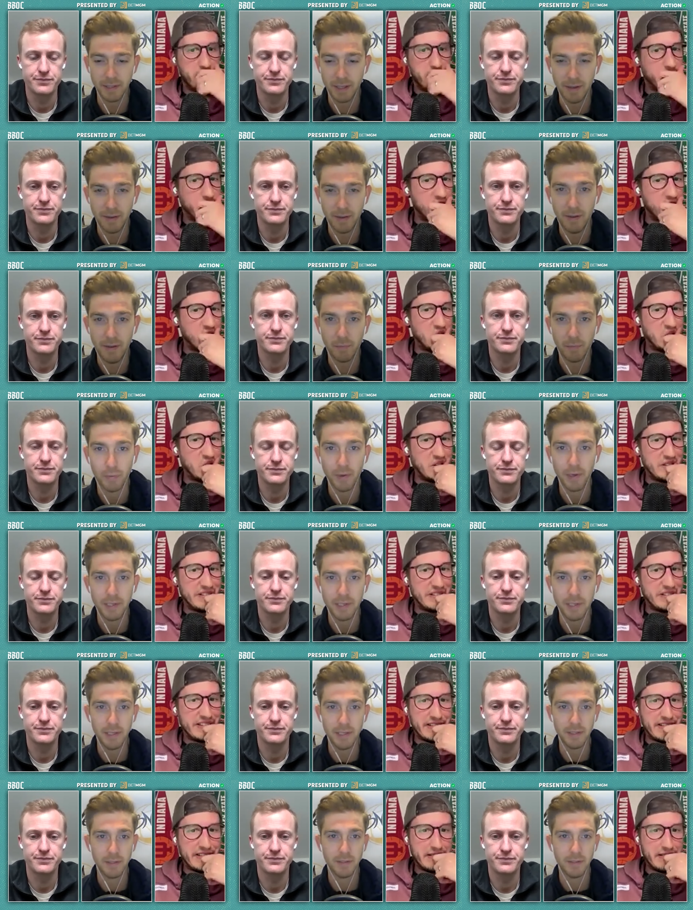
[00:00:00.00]
Speaker 1: even
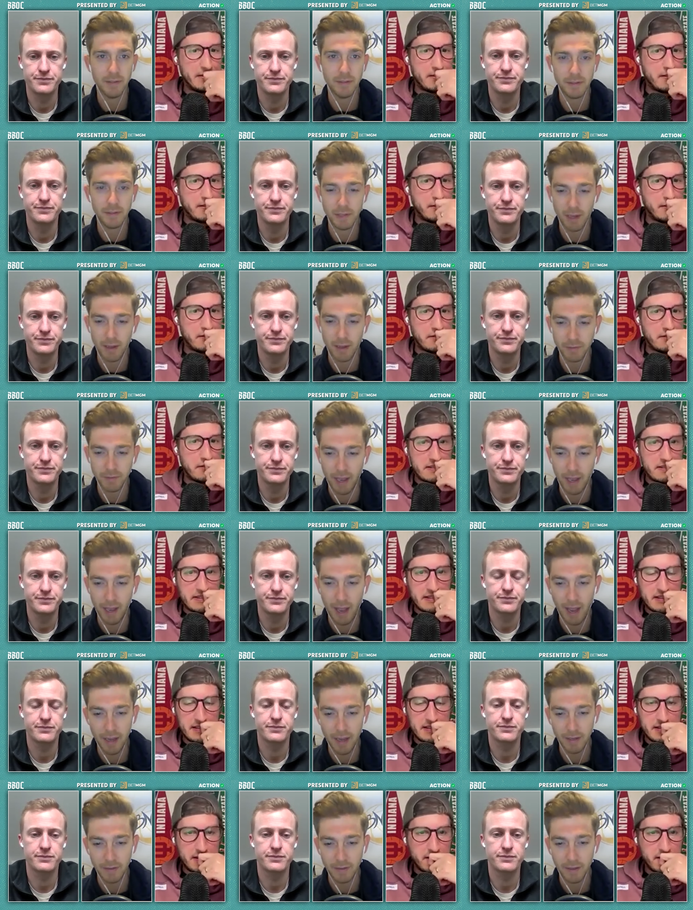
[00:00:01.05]
preseason stuff. So
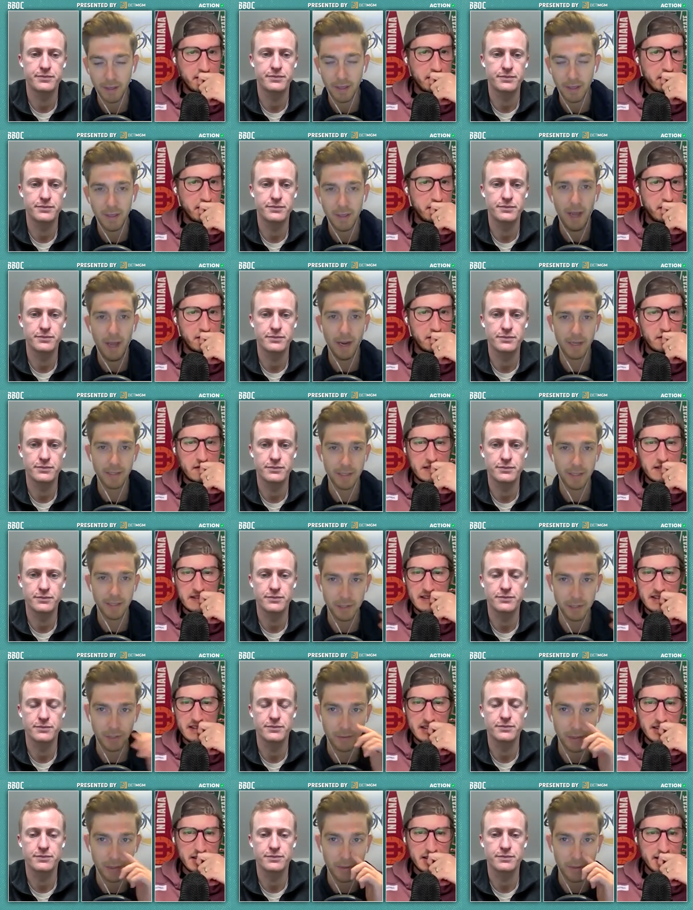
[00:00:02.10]
I, I I guess I
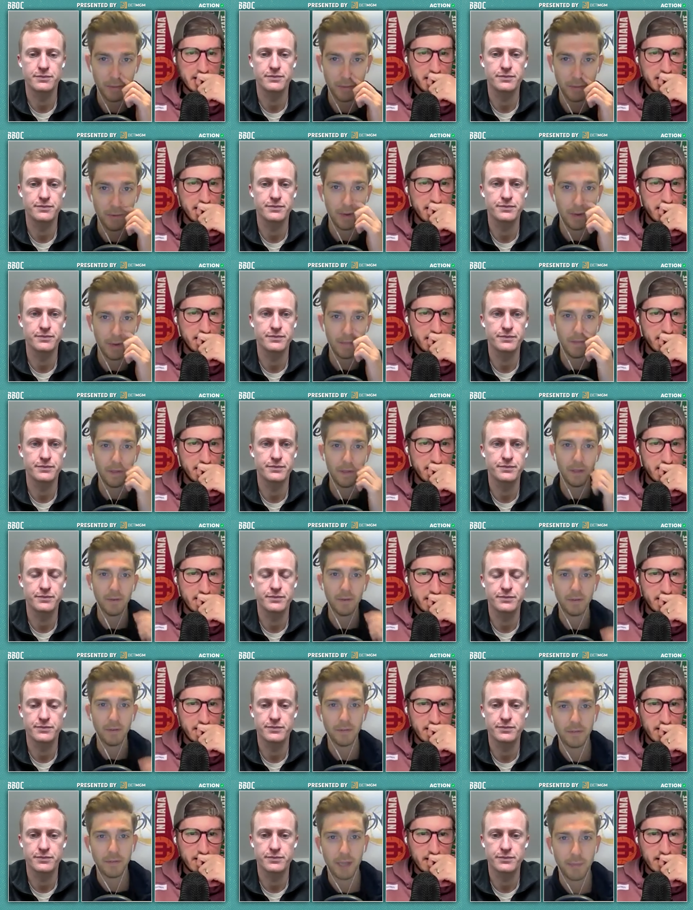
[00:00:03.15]
disagree with you not thinking
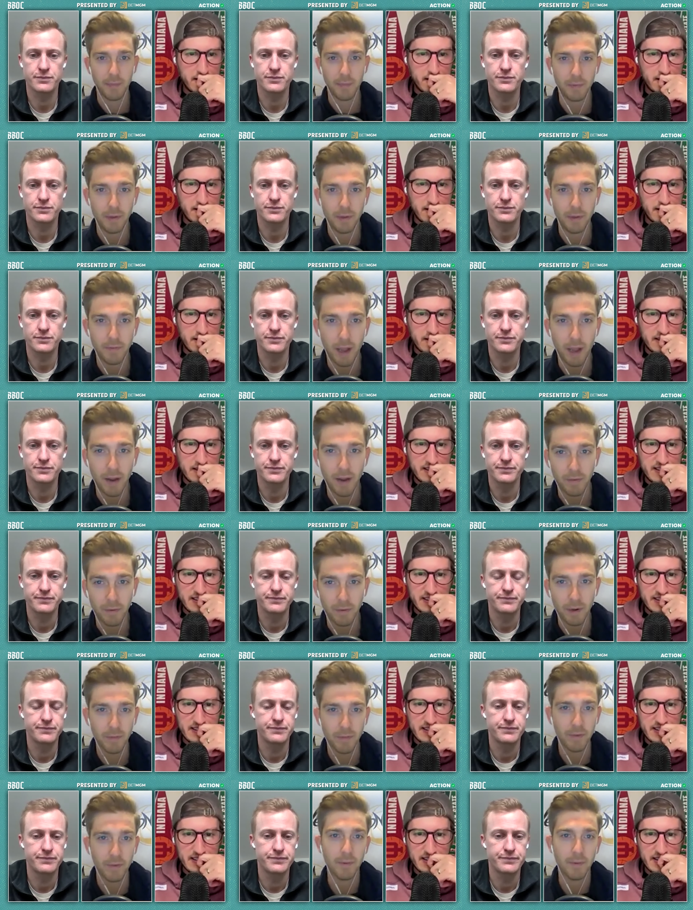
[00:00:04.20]
they're top twenty five or
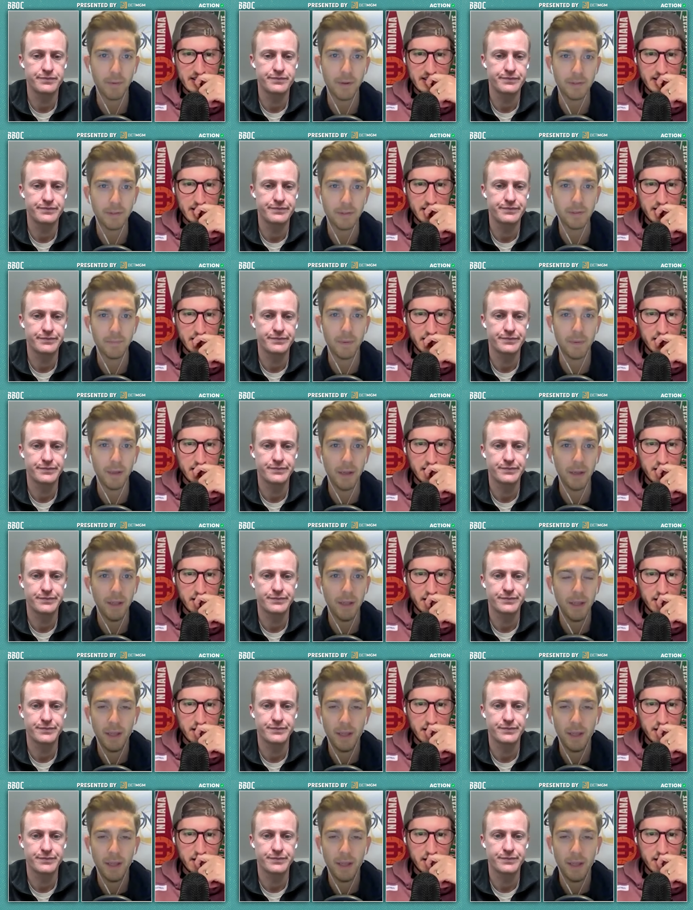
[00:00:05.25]
whatever it was, but